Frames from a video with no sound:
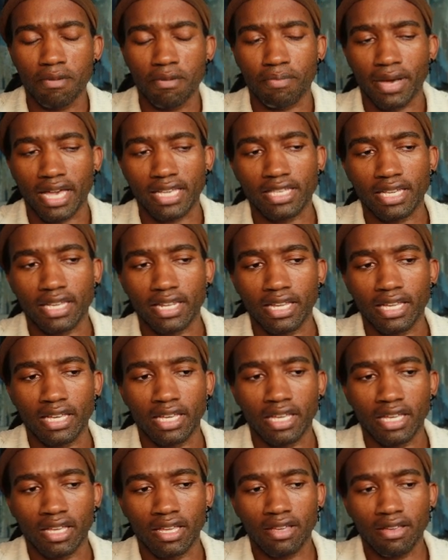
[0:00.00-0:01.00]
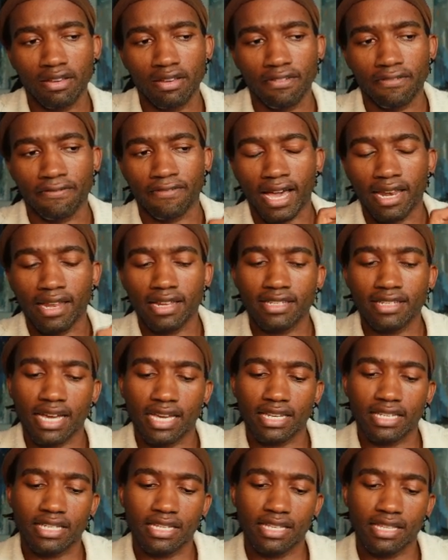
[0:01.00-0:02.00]
basically
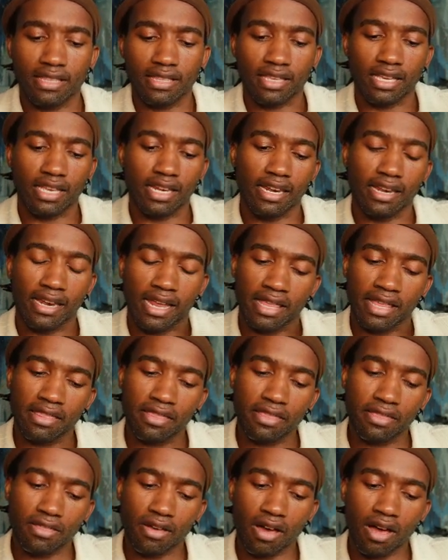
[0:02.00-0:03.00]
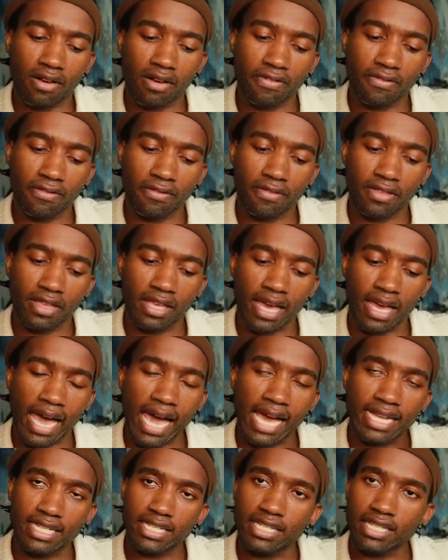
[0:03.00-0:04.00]
validate the length of the
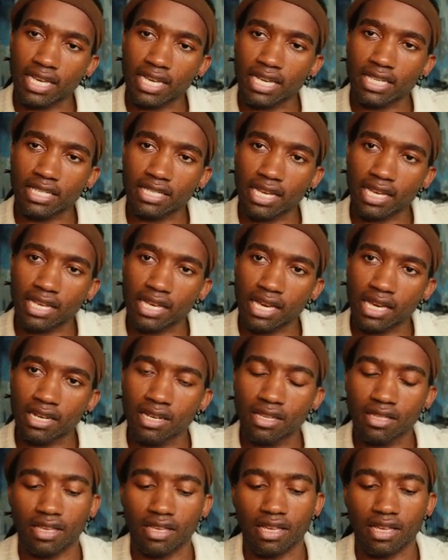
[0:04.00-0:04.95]
ad text again,